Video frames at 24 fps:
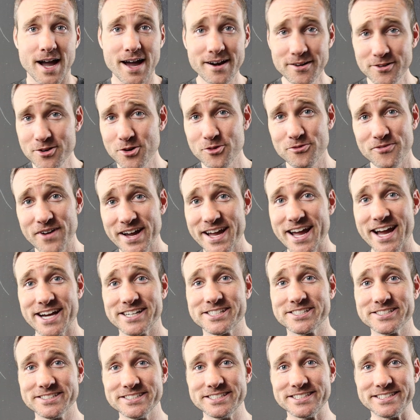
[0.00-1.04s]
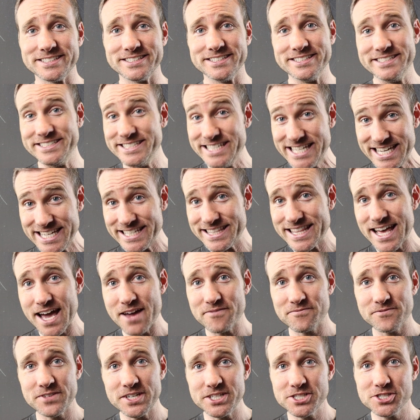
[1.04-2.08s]
I don't know if I actually need
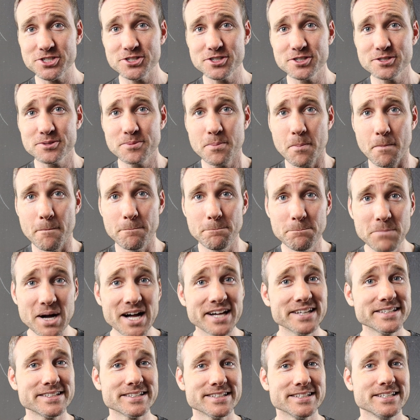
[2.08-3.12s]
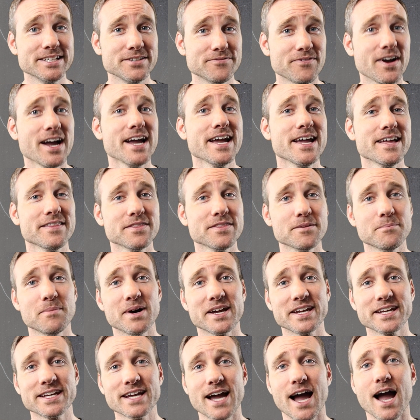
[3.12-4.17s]
that feature, but if I had the
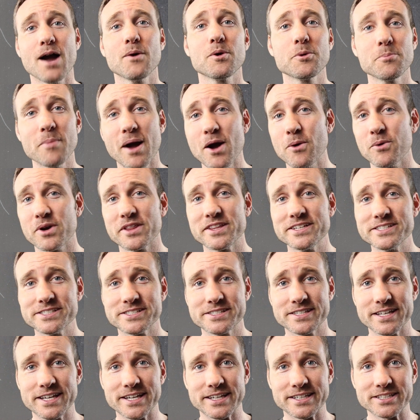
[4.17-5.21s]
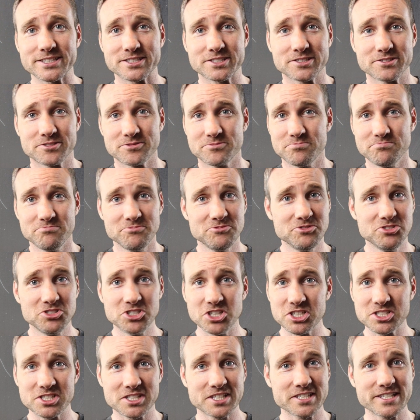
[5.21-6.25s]
money, I would buy one of these things
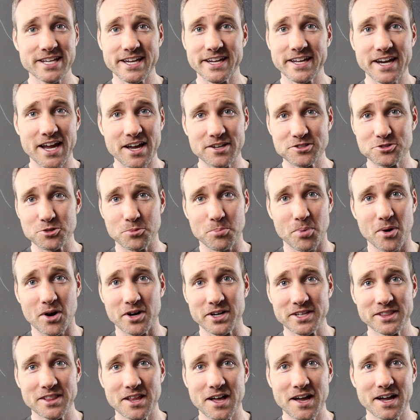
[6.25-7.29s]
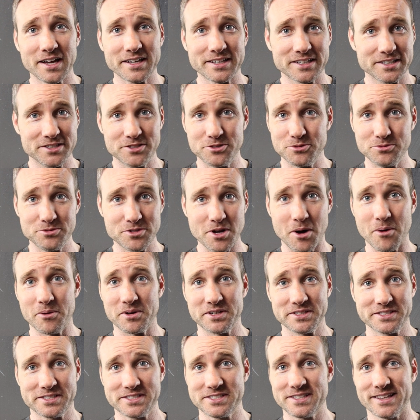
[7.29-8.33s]
just to take it out to a parking lot and do
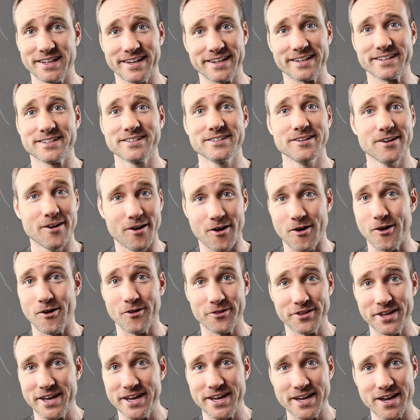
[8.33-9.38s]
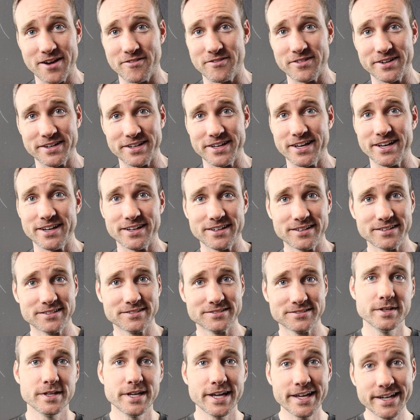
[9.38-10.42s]
donuts like all day every day.
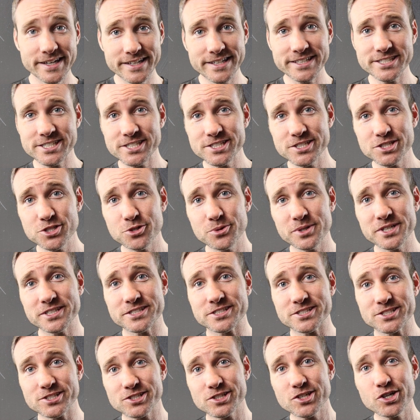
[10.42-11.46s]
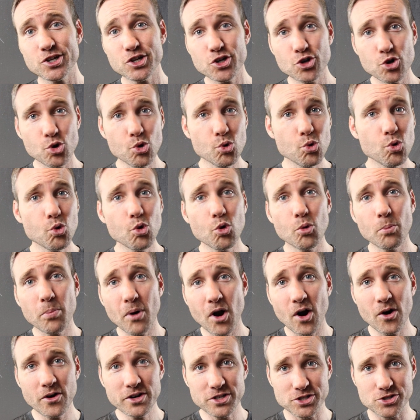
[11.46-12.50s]
In addition to its cool
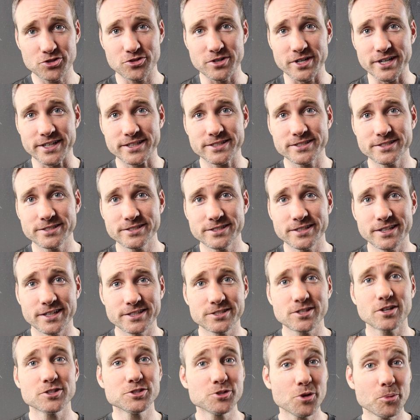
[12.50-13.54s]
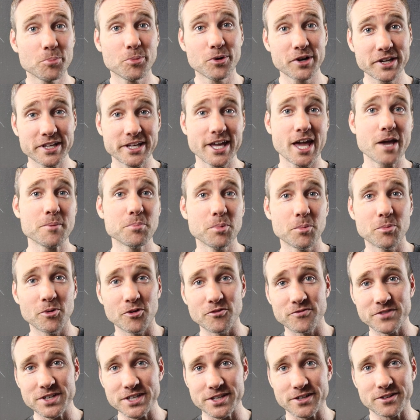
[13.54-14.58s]
party tricks, it's also a pretty capable
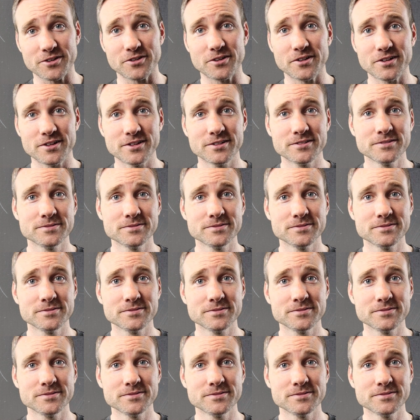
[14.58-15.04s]
vehicle.